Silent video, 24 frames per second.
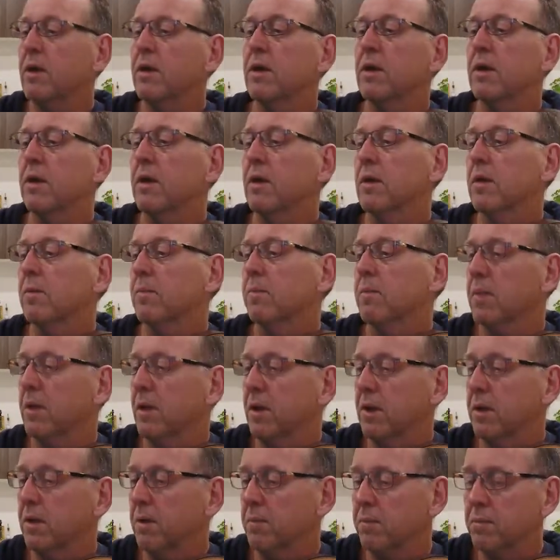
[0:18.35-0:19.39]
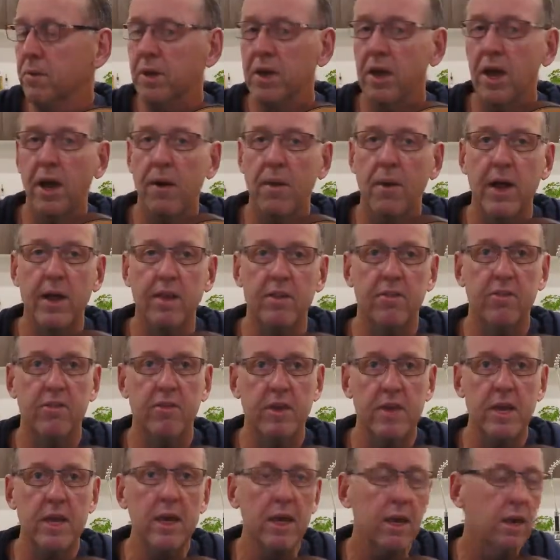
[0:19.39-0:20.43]

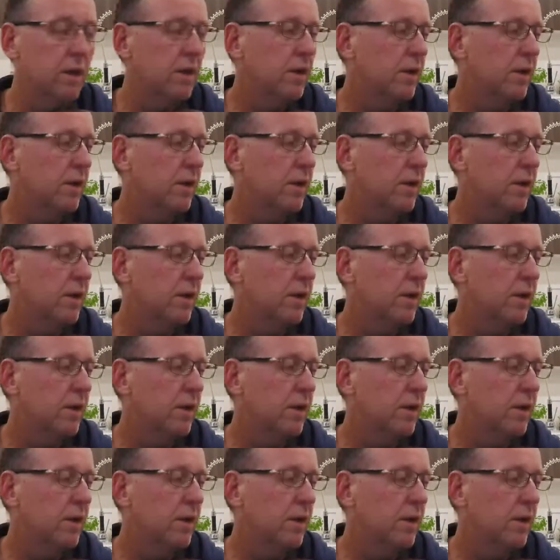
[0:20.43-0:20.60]
DR8C,